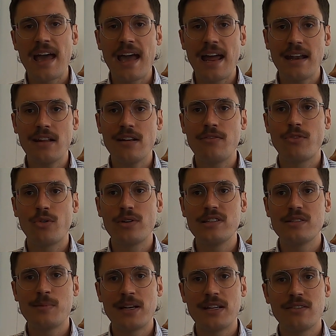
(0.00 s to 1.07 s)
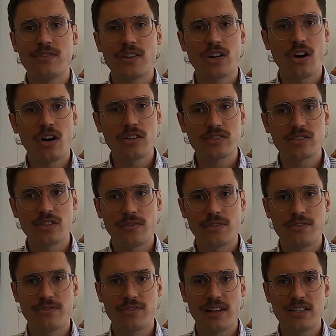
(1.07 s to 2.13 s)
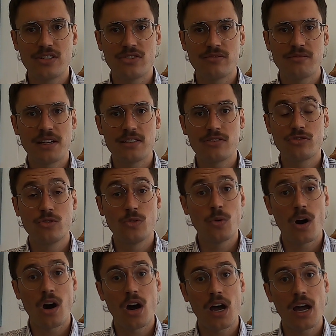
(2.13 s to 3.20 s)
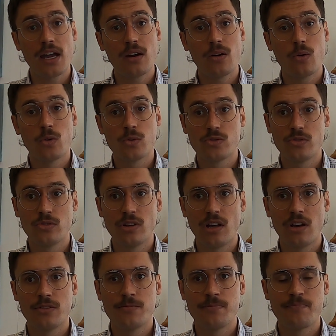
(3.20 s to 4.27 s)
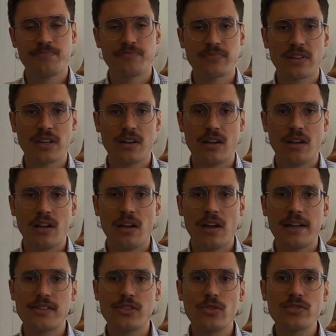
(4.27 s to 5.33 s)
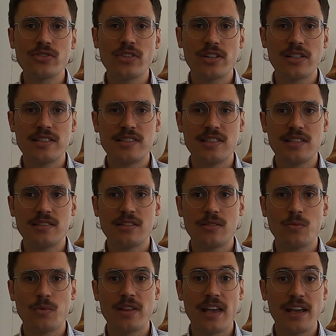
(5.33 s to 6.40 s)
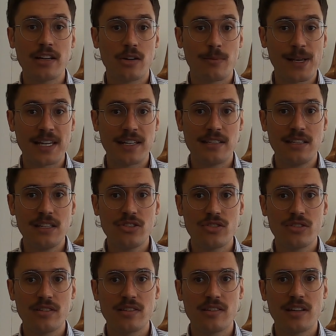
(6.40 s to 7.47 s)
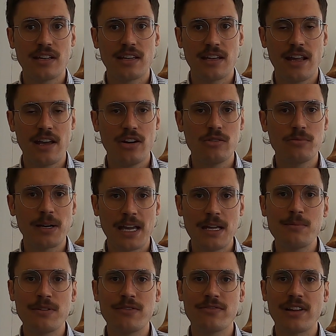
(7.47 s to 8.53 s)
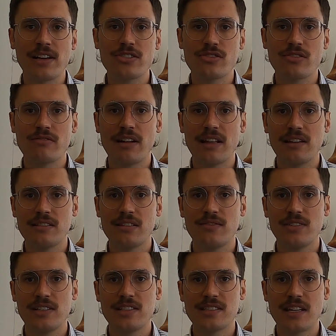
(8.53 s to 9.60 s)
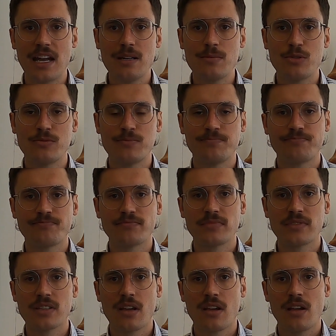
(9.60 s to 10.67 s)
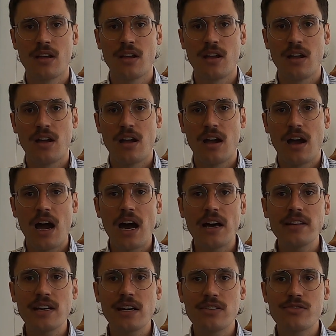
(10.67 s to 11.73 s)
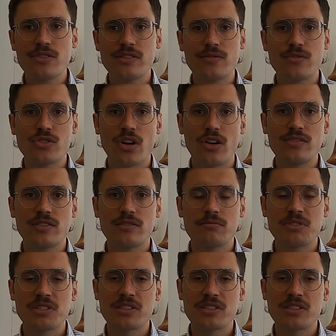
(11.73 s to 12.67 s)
and it avoids many of the costs of inflation that is too high or too low. It's also consistent with economic conditions that can help keep inflation relatively stable. Other countries have chosen